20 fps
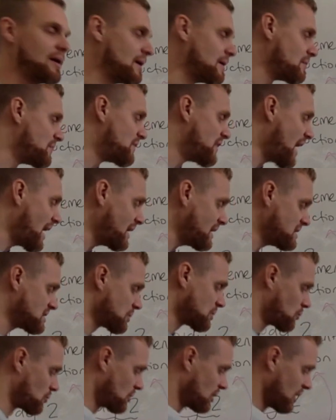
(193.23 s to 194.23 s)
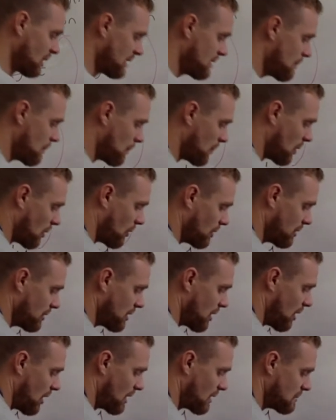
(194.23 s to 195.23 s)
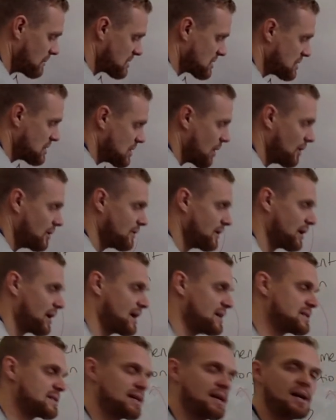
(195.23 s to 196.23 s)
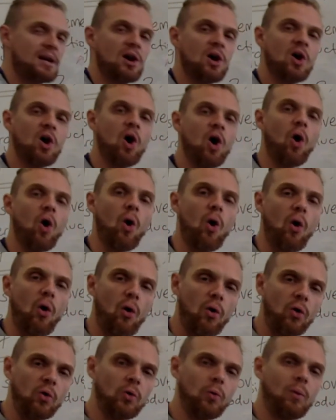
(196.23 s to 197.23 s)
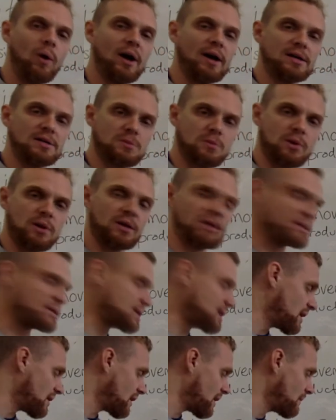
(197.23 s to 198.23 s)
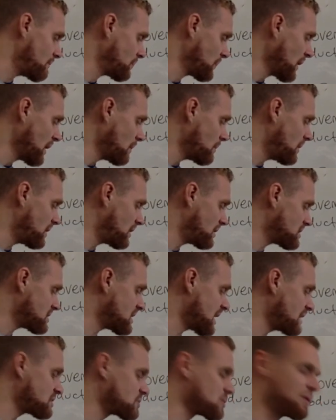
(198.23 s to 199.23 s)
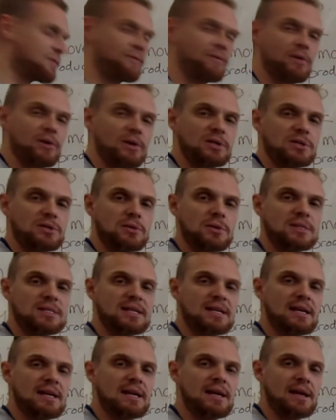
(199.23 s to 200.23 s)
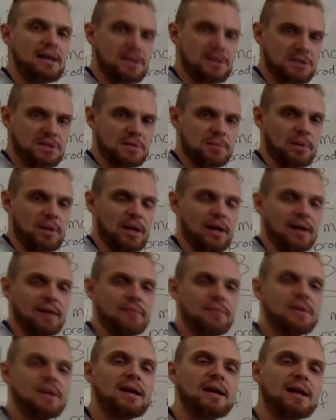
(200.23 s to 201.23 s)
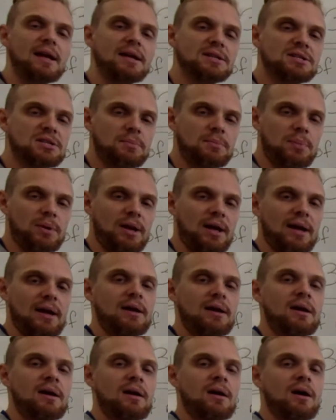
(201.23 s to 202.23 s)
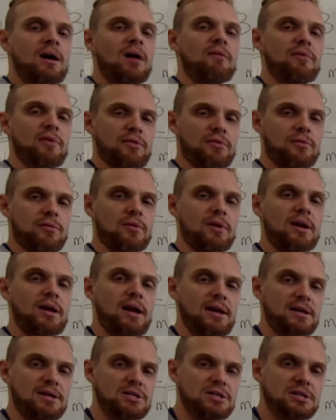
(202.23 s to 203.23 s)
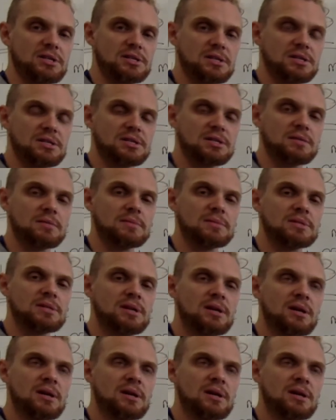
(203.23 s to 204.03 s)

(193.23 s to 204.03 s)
That is a really important item to note that I said always working together, because that's referred to as interplay, the interplay of the 3 energy systems.